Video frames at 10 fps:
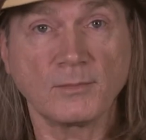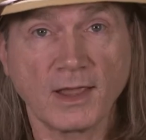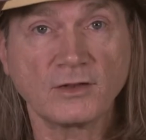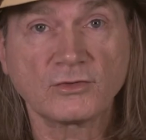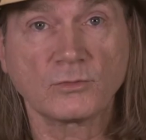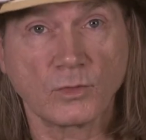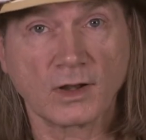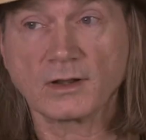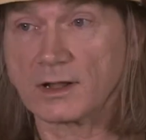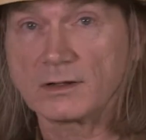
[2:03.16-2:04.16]
imagine
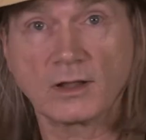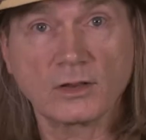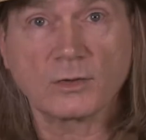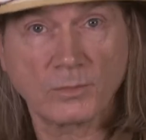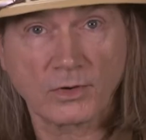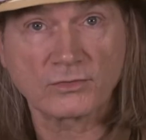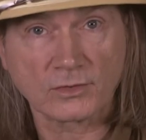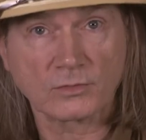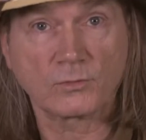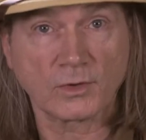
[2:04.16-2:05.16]
what another
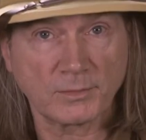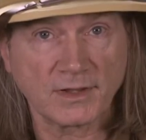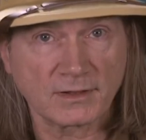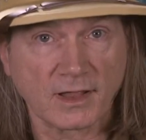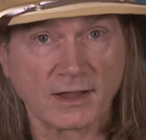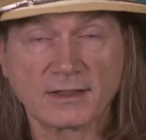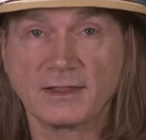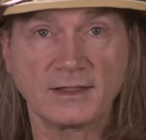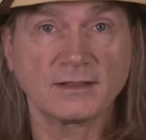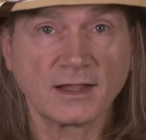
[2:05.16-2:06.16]
person would be like
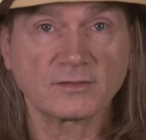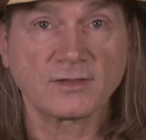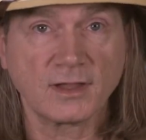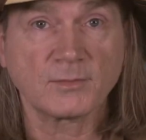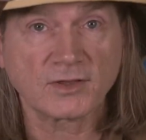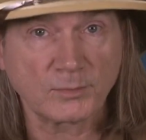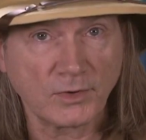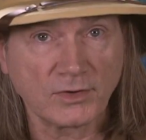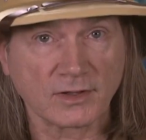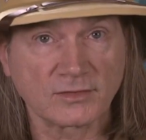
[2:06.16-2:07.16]
in that same
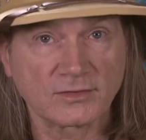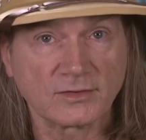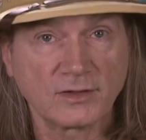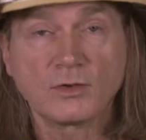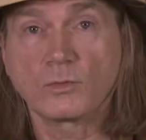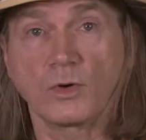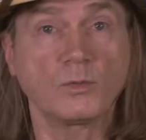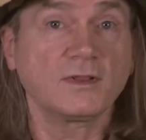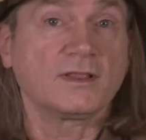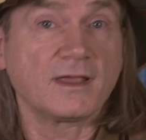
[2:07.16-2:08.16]
experience. What
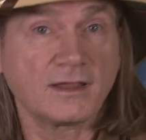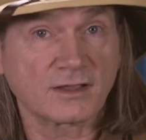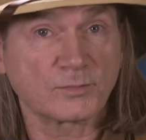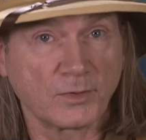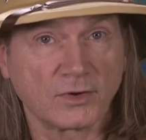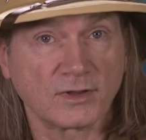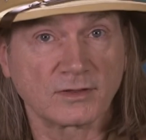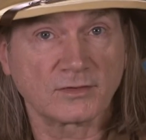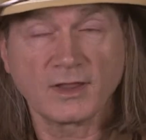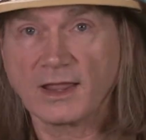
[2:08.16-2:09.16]
would they
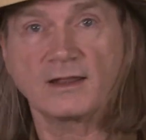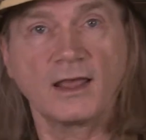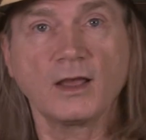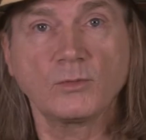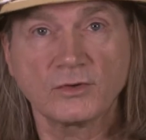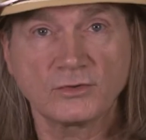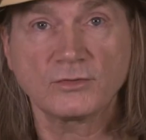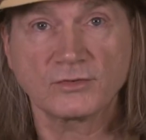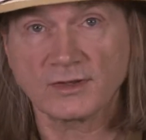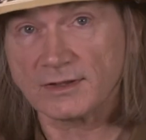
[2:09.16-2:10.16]
experience? And how would
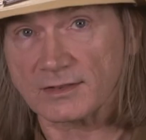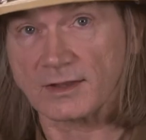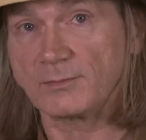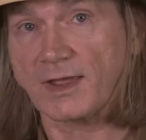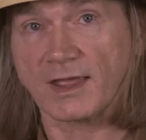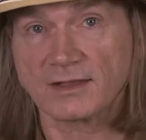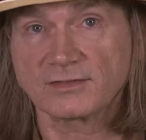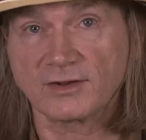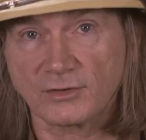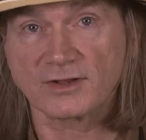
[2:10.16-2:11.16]
you see them as
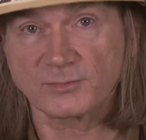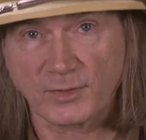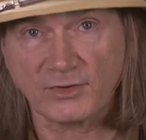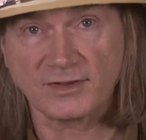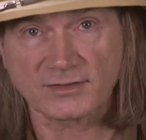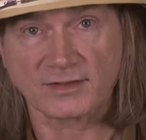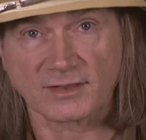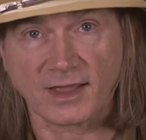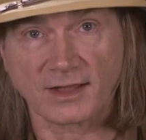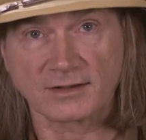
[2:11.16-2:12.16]
they're experiencing
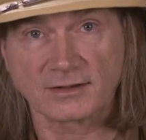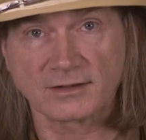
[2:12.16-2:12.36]
that?